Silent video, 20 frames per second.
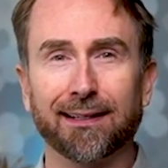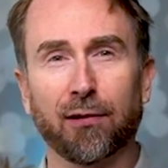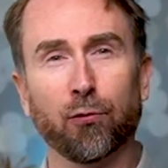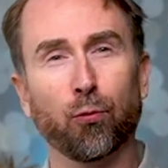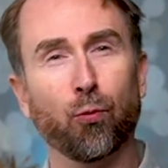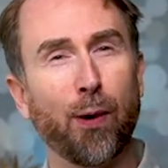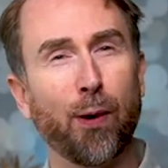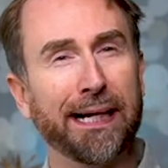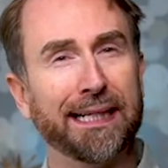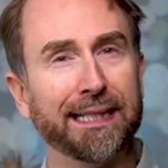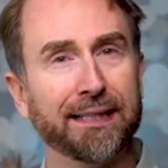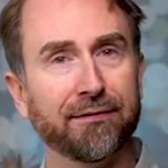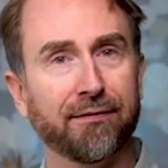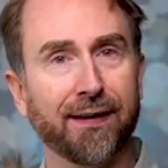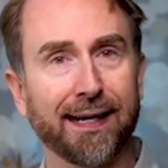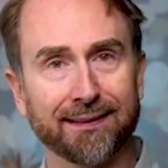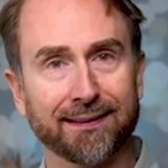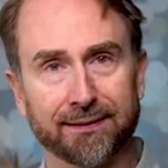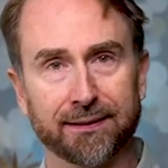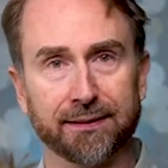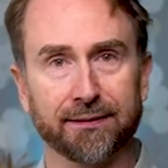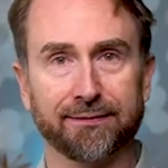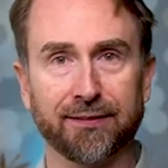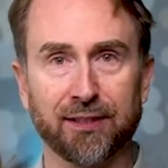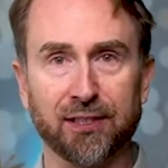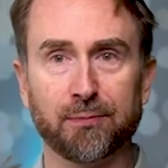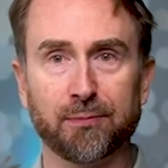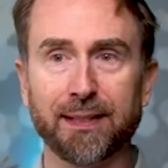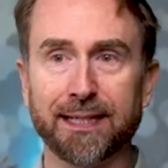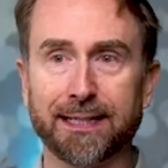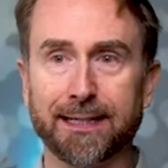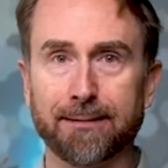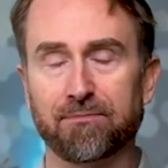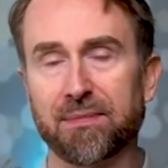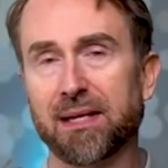a weighted vest for speaking.